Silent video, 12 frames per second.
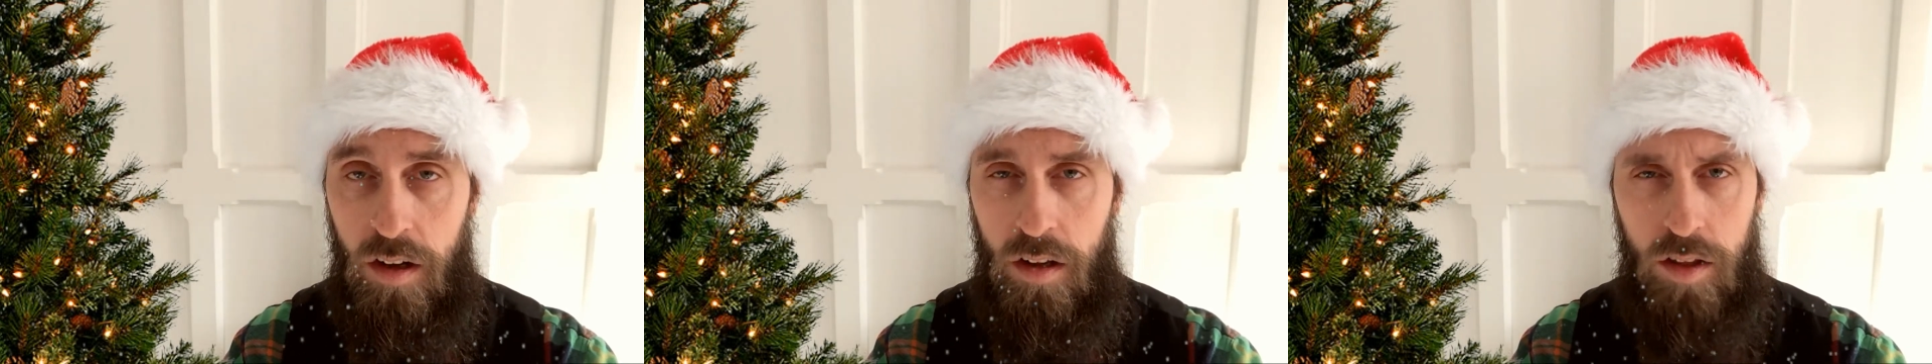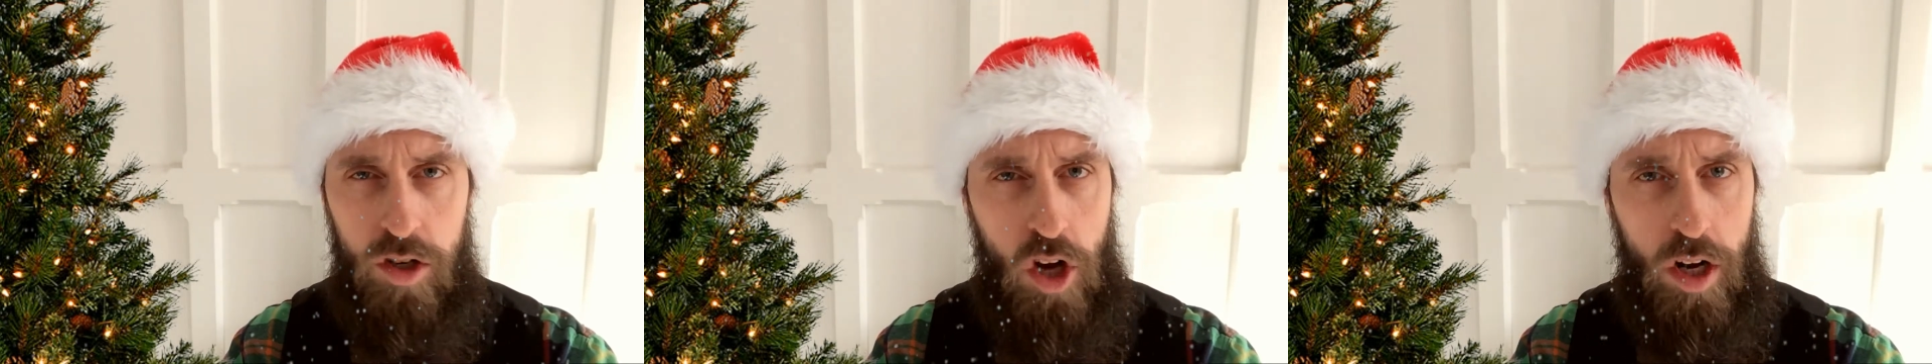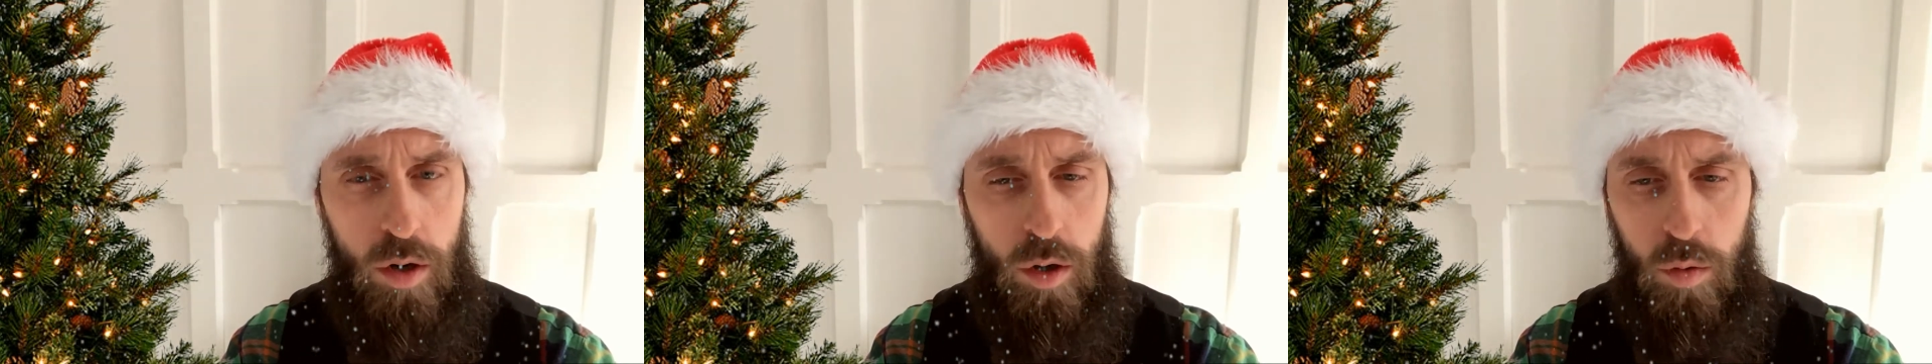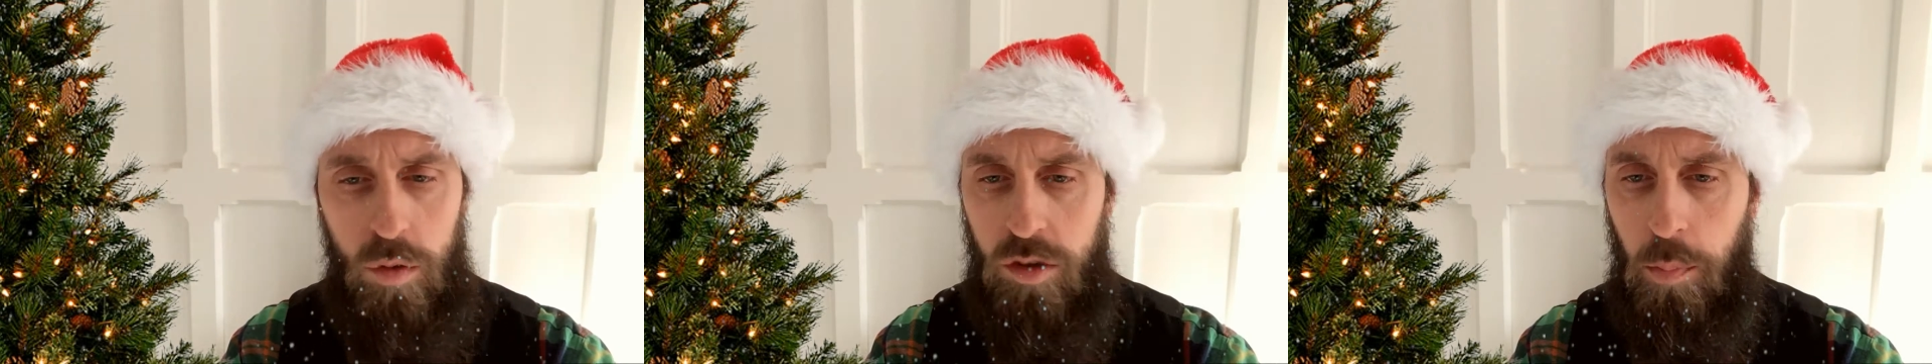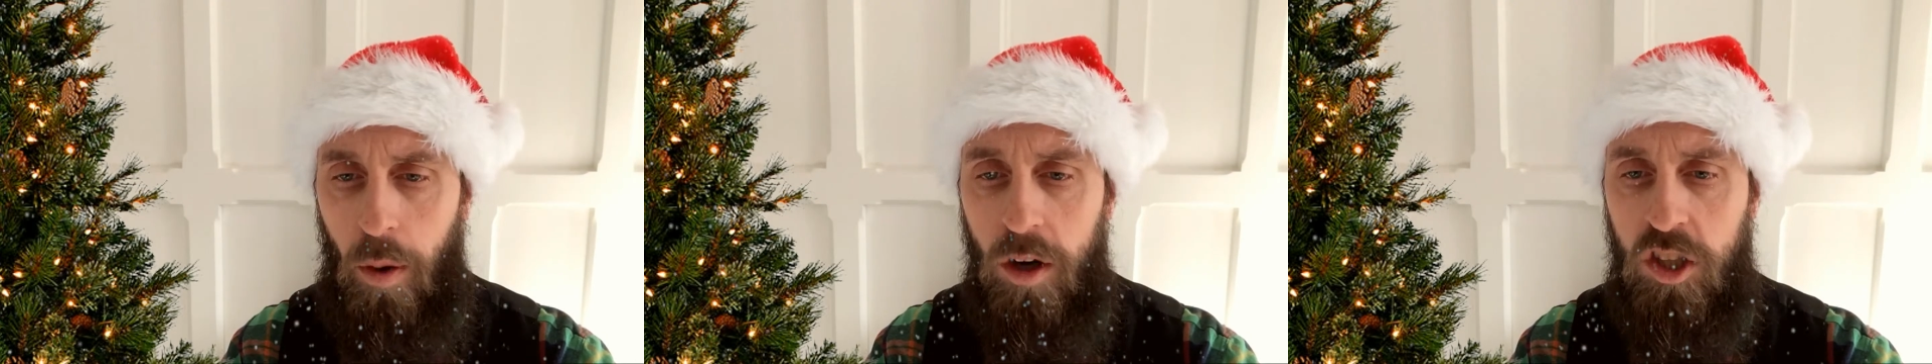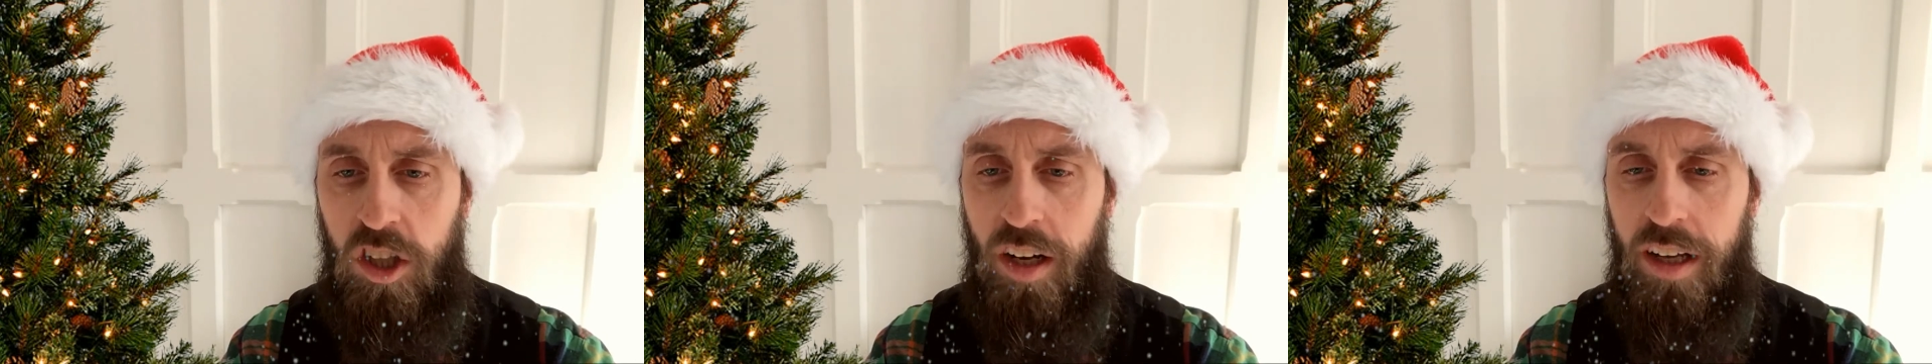The general was
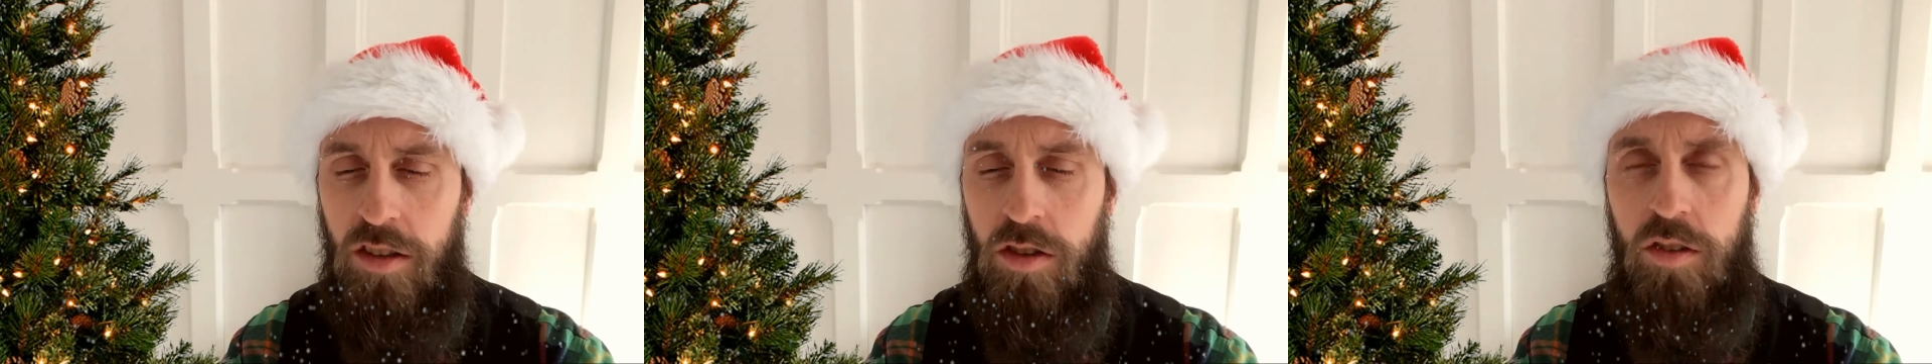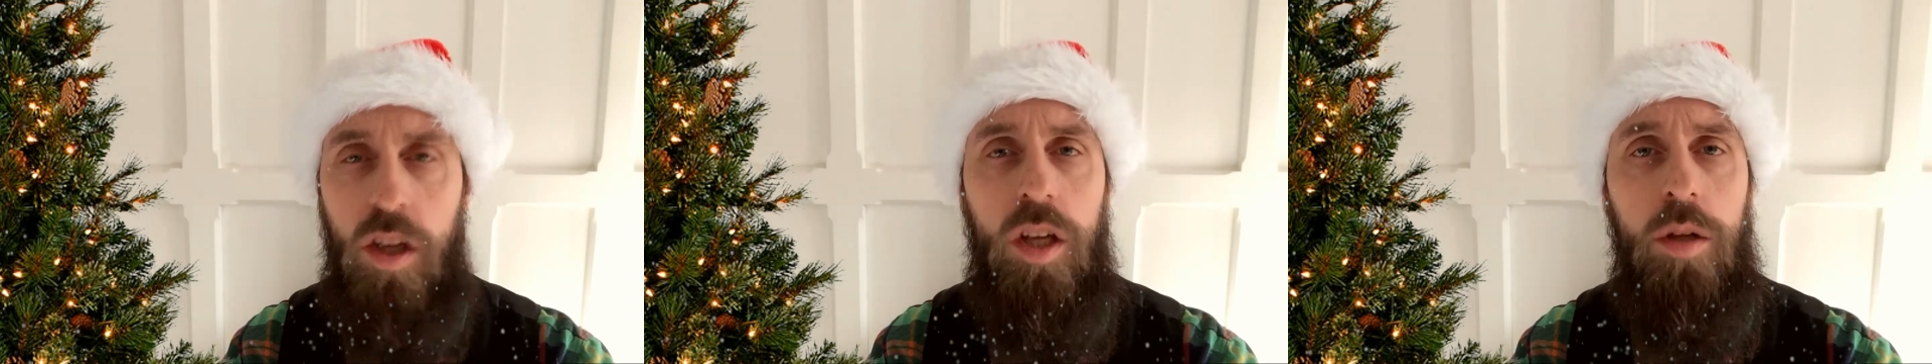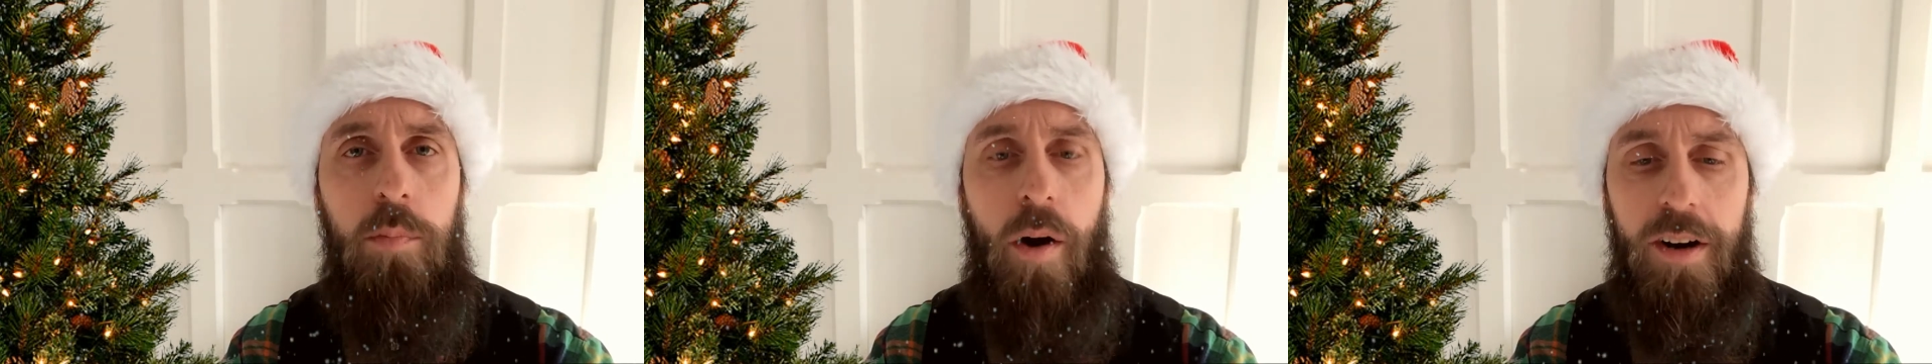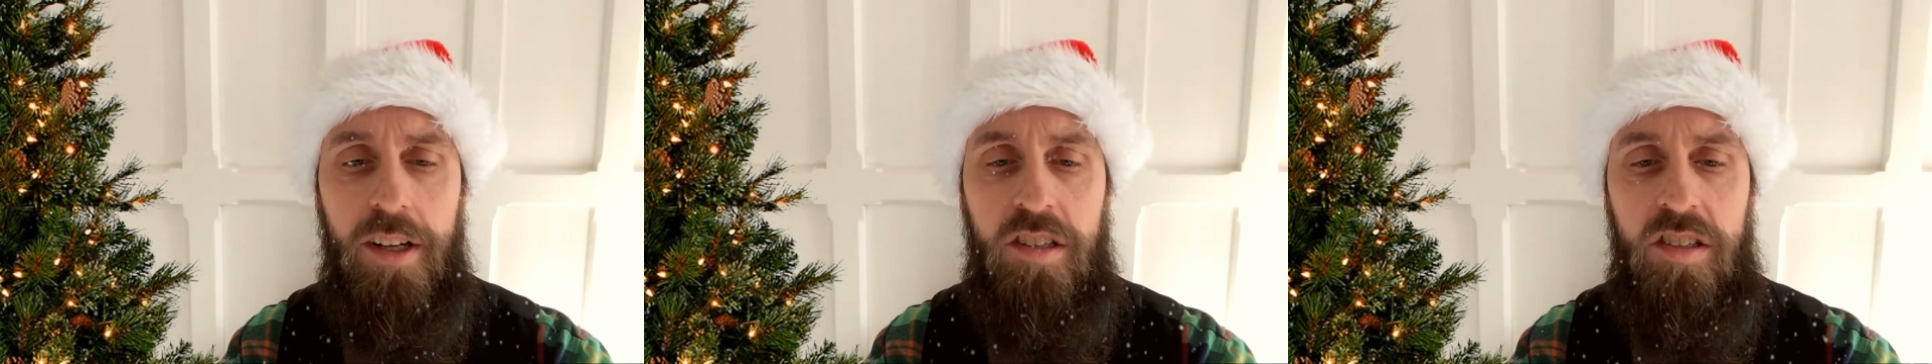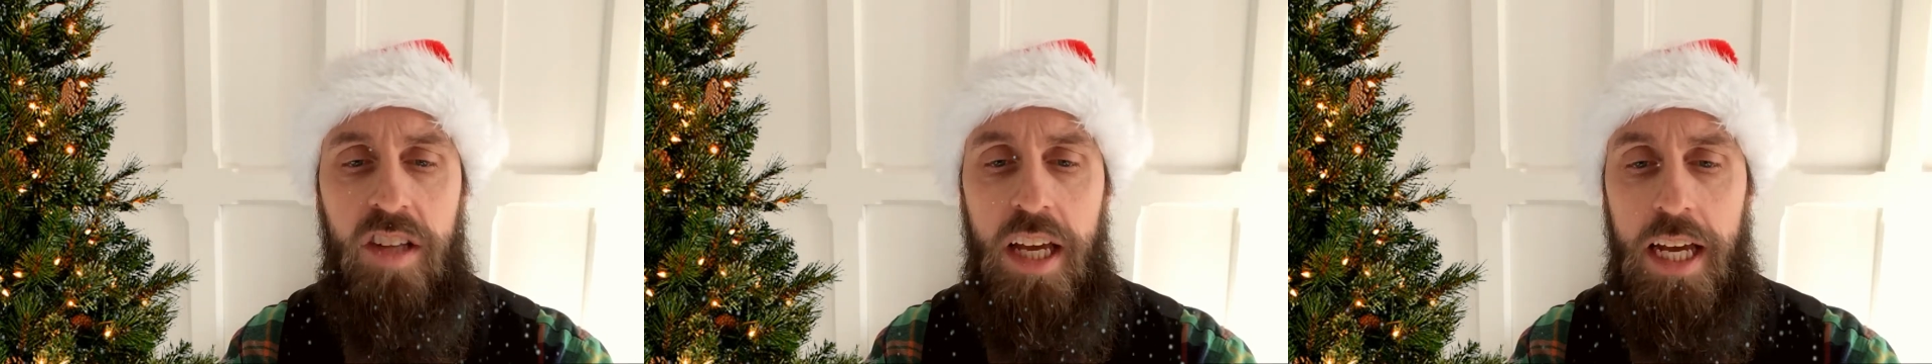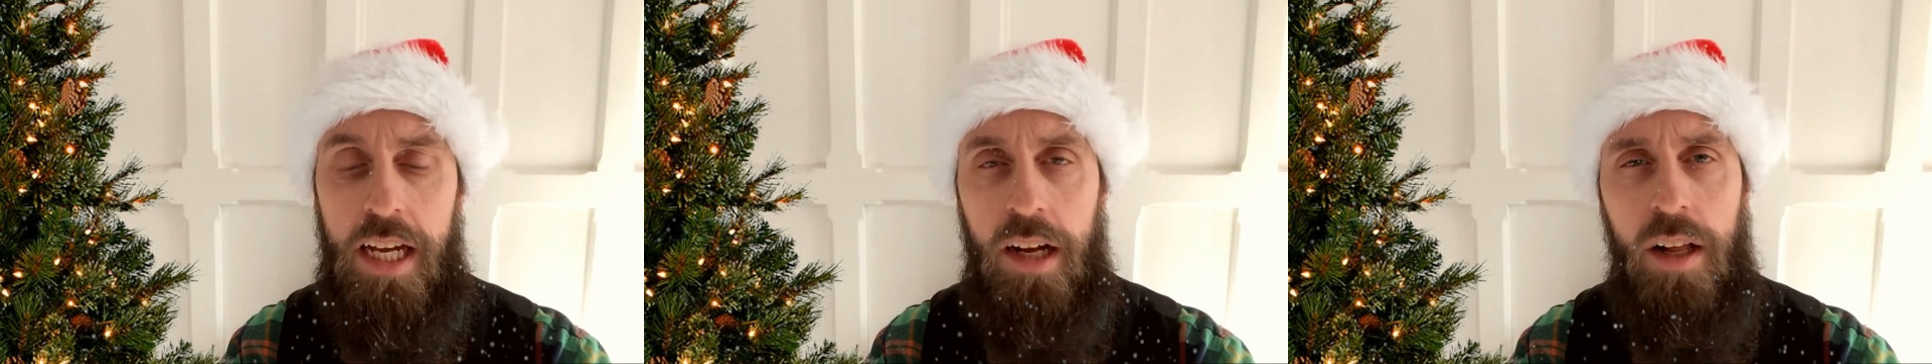perched on his steel barded
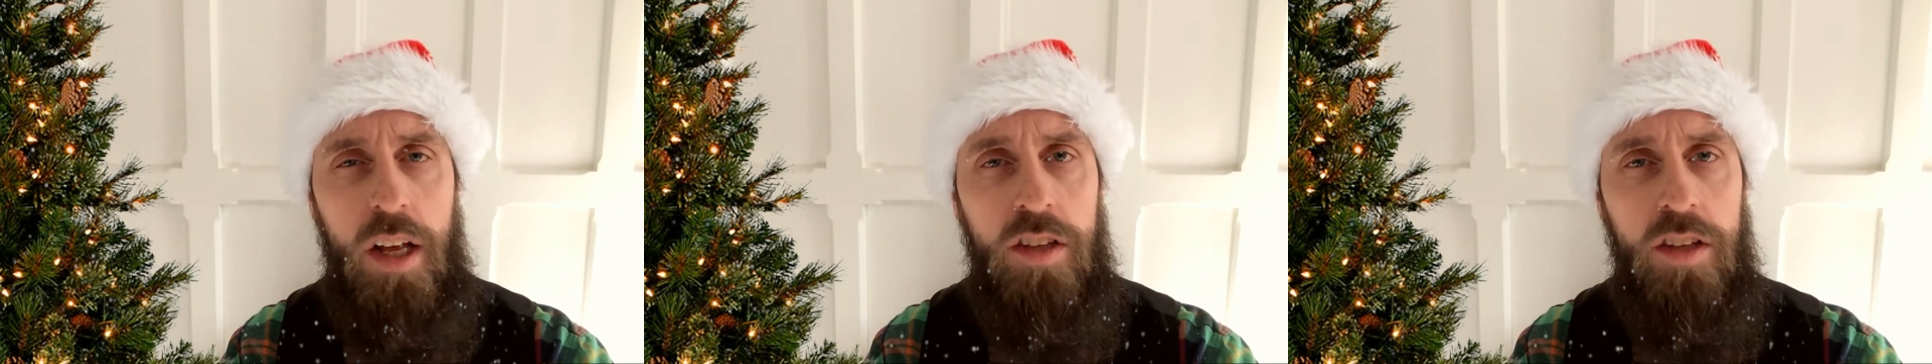steed,